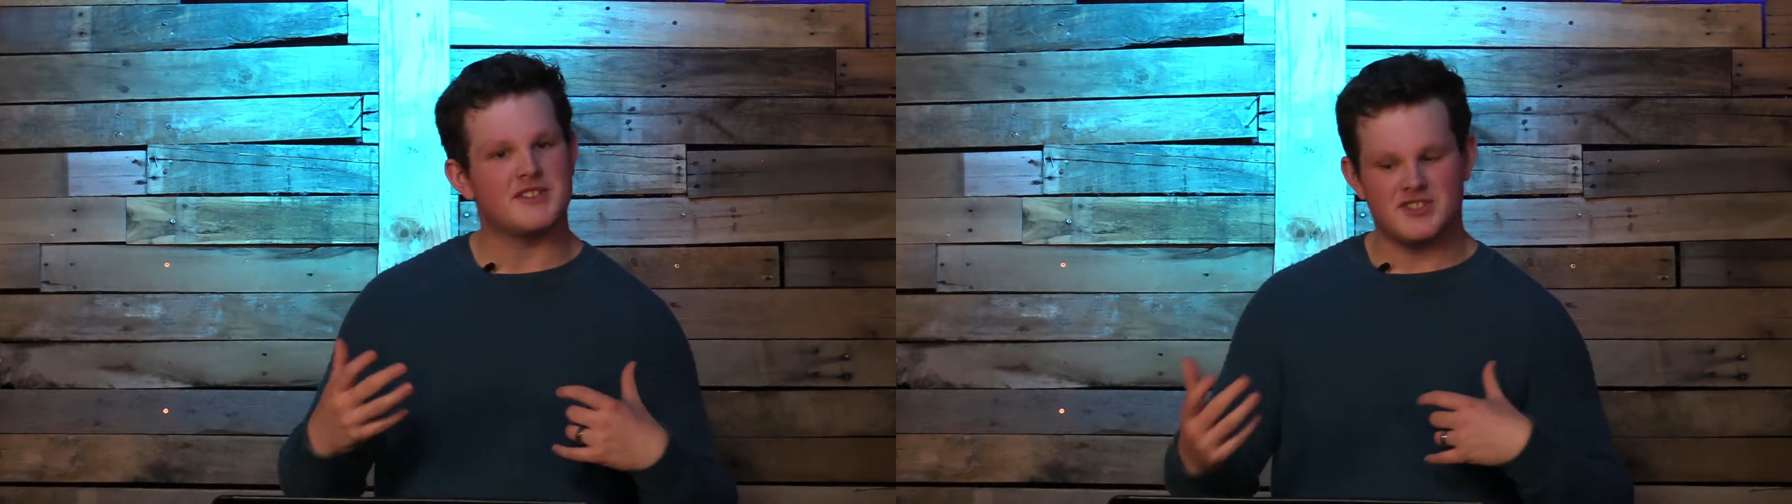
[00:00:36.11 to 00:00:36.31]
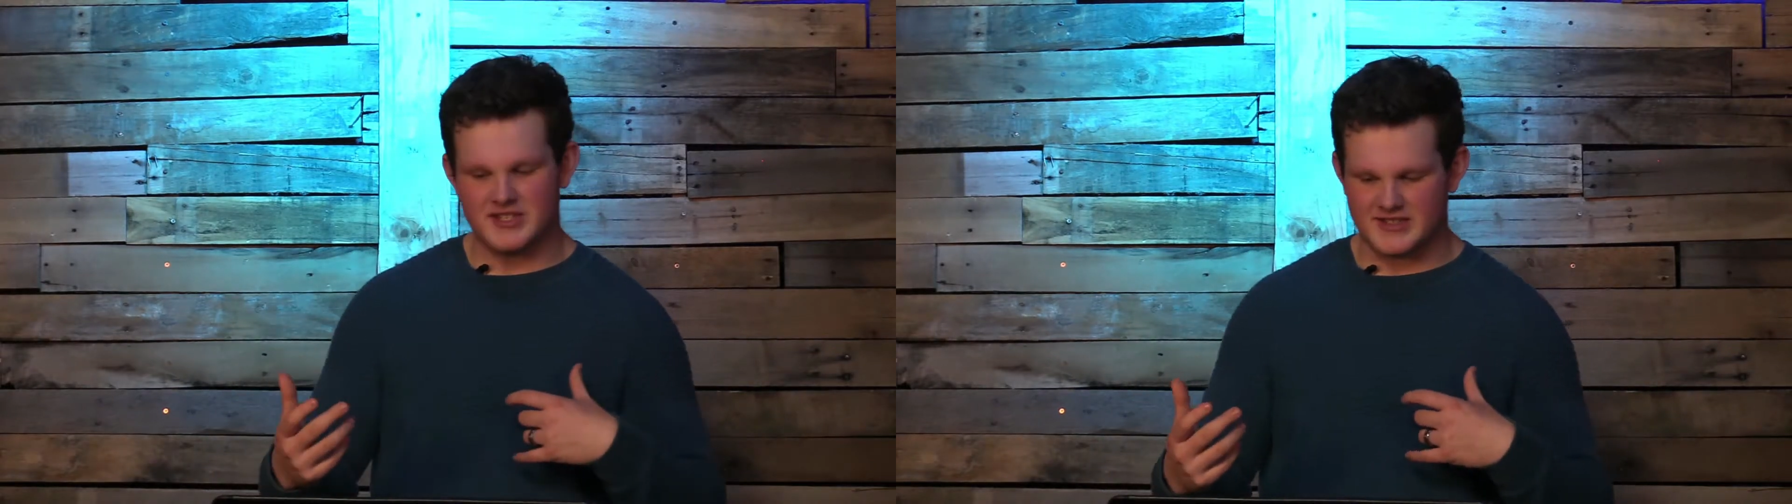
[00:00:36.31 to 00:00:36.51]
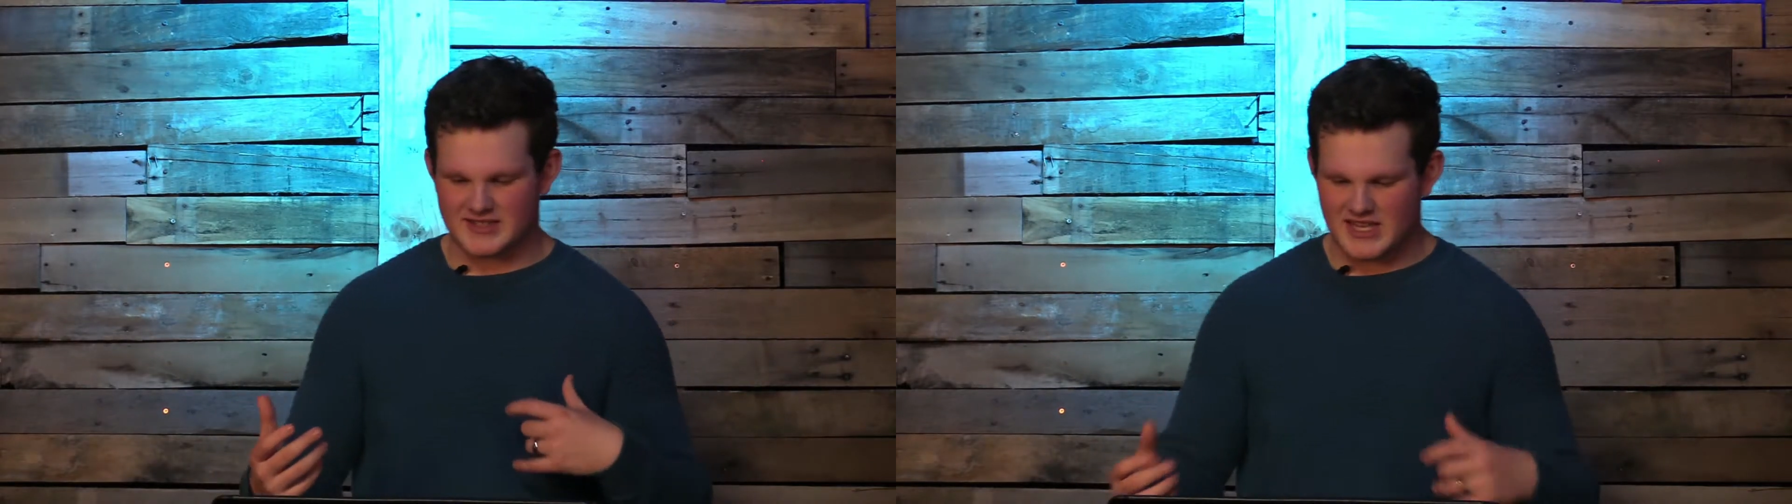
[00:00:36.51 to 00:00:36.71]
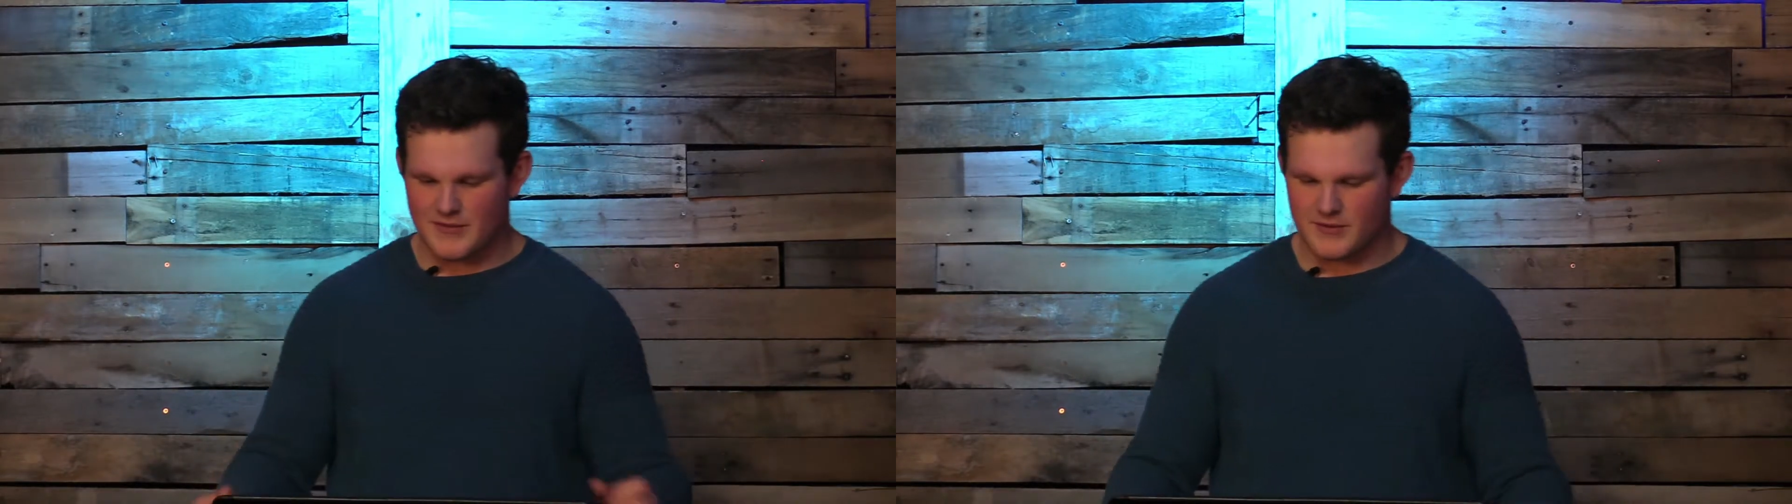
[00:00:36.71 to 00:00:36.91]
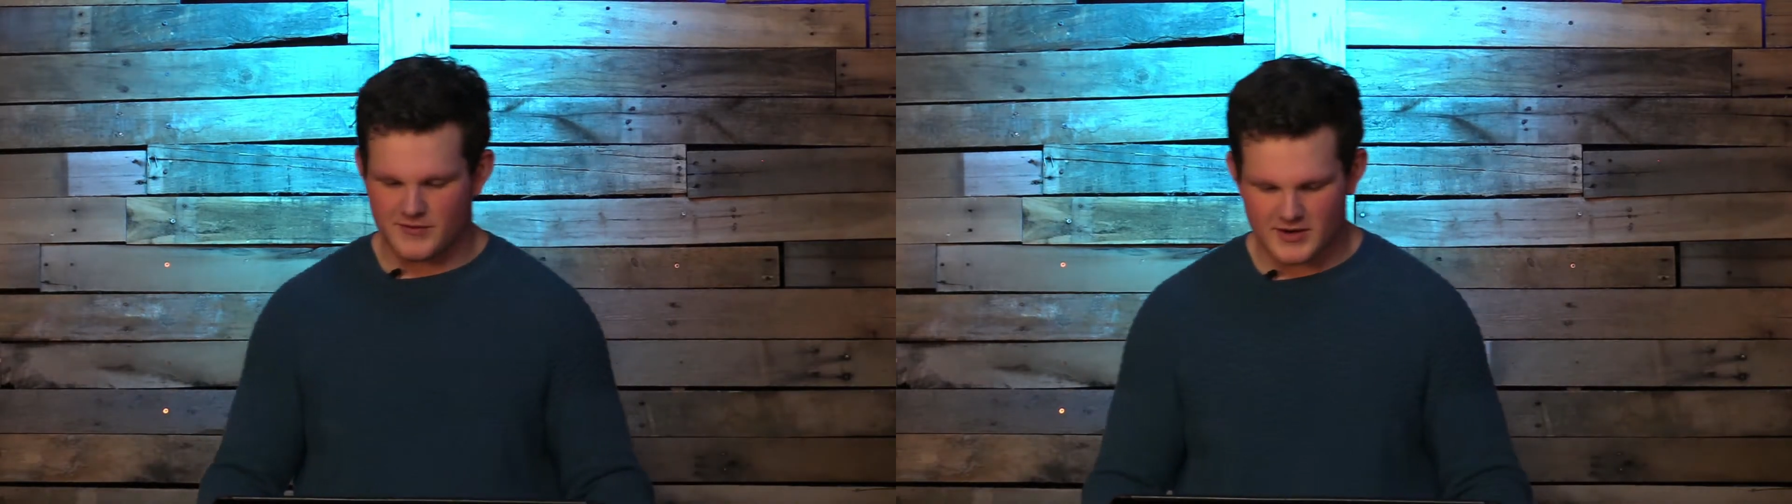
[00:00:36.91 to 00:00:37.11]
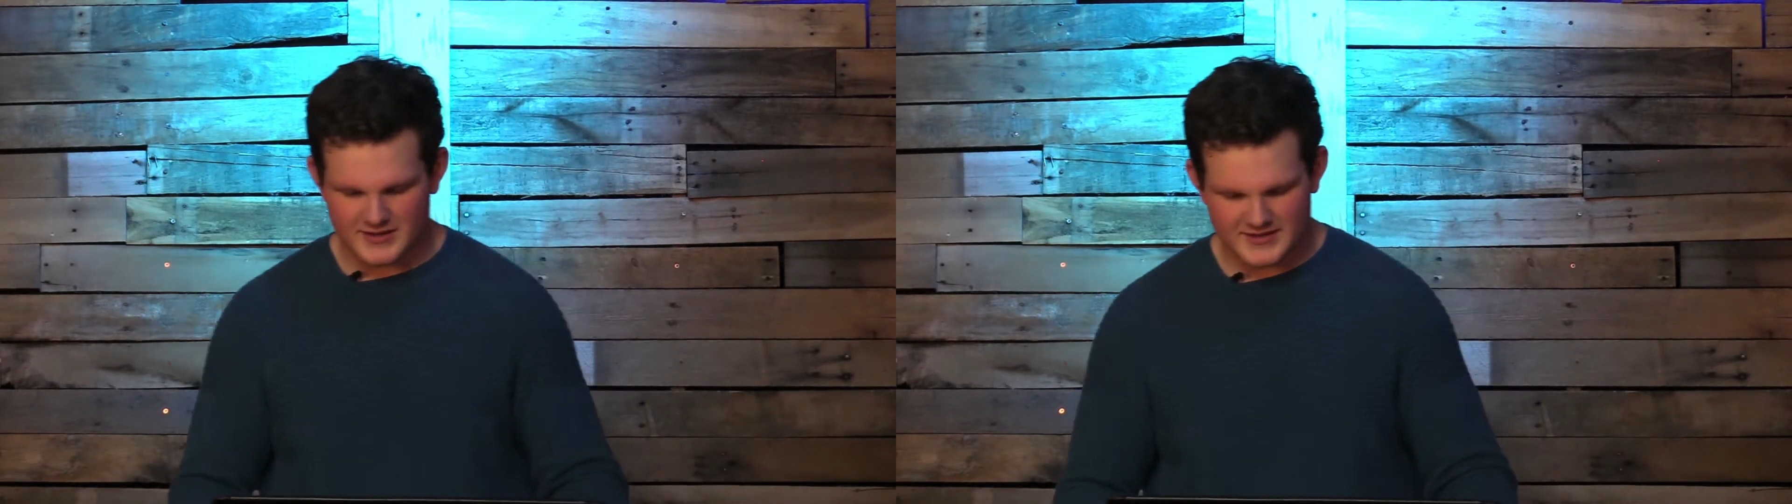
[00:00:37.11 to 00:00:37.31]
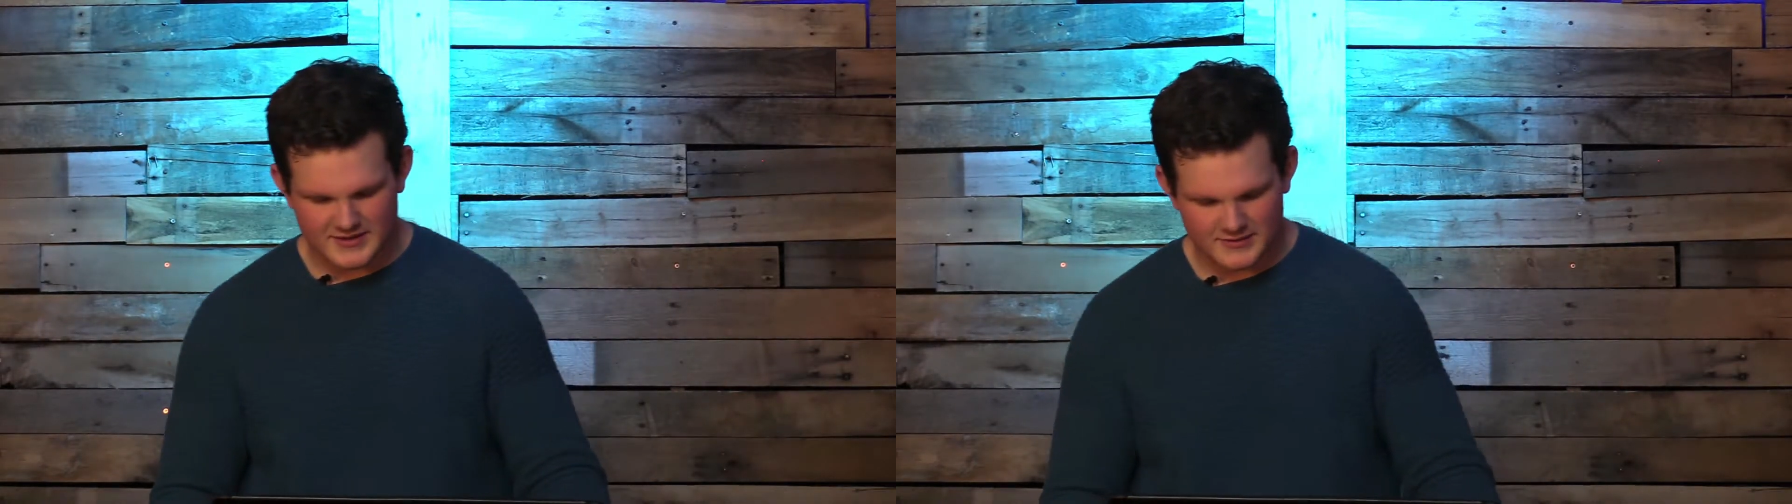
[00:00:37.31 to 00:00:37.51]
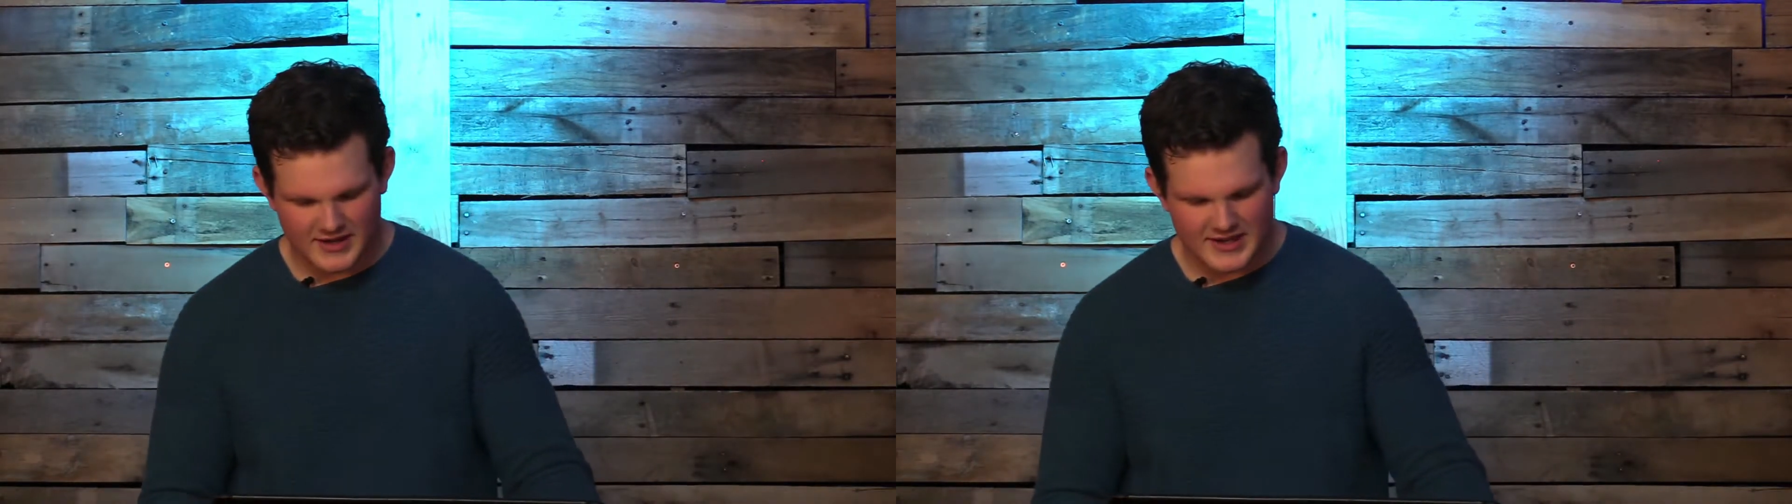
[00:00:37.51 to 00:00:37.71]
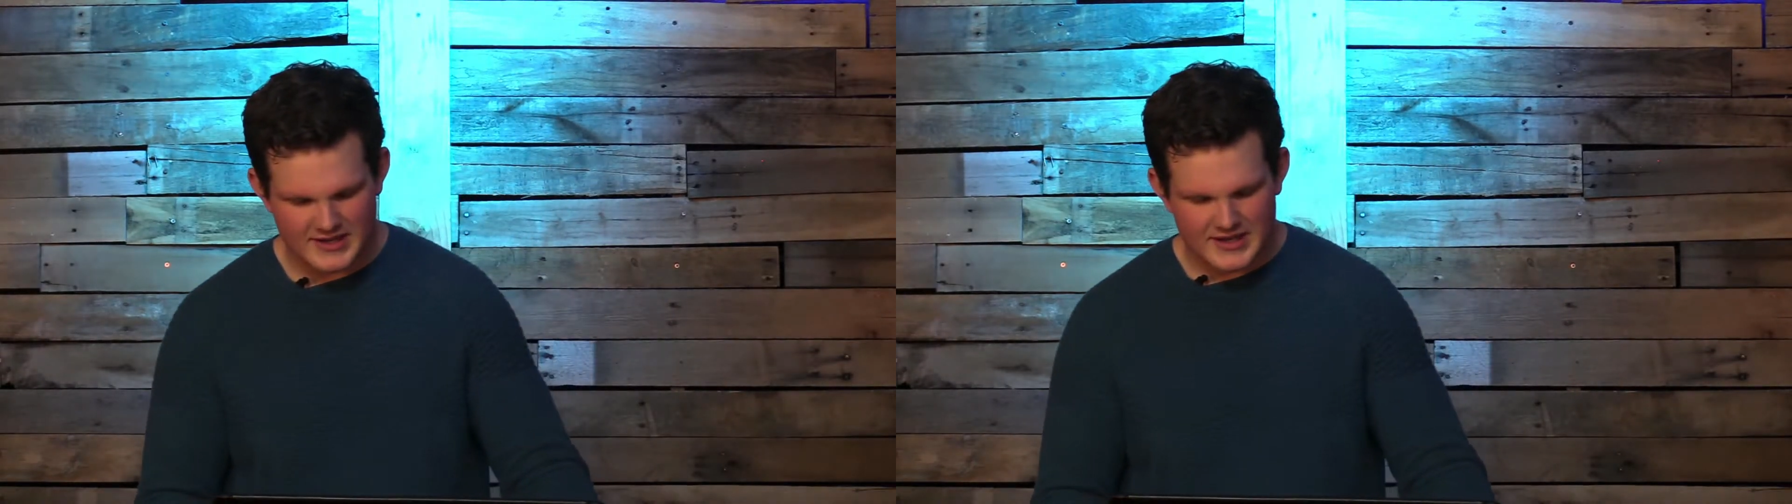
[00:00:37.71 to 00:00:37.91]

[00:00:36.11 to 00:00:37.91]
Jesus leaving for us, right?